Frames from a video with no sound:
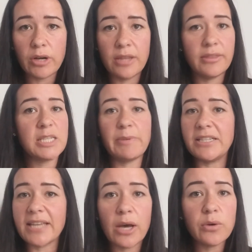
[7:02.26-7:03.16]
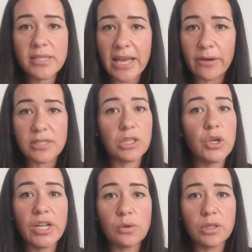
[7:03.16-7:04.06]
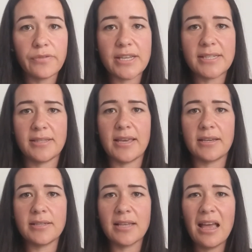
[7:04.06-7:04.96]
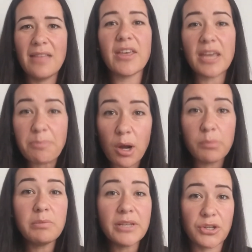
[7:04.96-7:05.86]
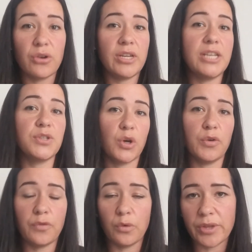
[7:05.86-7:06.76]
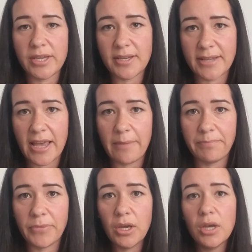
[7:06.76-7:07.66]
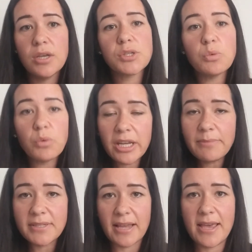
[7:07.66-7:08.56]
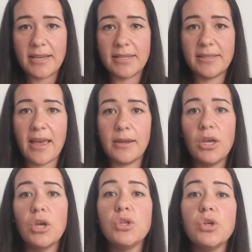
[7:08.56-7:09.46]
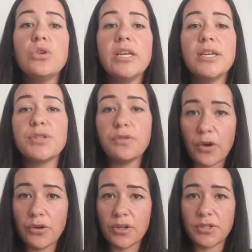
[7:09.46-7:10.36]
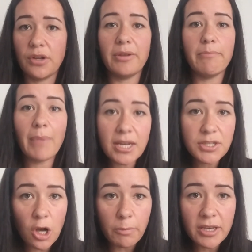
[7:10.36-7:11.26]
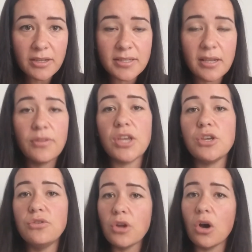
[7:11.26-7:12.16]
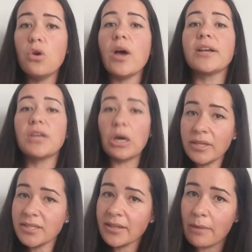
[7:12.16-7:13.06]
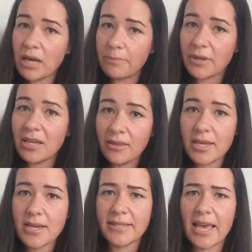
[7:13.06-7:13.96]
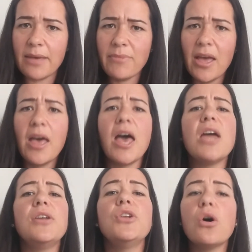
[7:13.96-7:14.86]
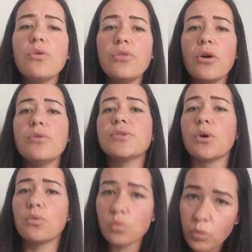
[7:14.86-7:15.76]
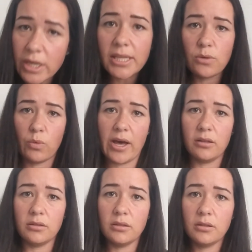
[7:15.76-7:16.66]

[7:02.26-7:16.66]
and they spend hours and hours learning all of these things that they probably don't need to know for the exam. So what I'm saying is that you need to focus on the main topics that you know are going to come up in the exam and know those really well,